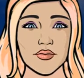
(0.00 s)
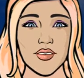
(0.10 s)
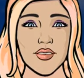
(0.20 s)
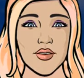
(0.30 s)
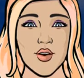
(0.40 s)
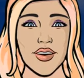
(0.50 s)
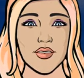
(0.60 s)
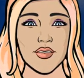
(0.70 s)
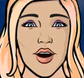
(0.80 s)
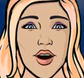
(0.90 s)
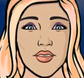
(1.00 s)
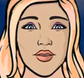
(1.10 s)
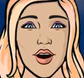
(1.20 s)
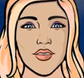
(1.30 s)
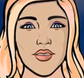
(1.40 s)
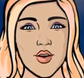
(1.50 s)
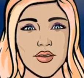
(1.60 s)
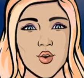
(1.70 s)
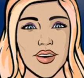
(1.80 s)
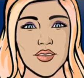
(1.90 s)
A History of Science in
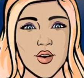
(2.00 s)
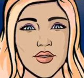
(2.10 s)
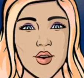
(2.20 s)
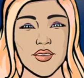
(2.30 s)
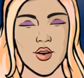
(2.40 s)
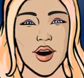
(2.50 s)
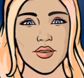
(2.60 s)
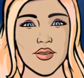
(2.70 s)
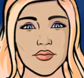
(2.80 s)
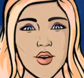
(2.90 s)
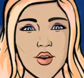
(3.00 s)
Oxford during the Protectorate,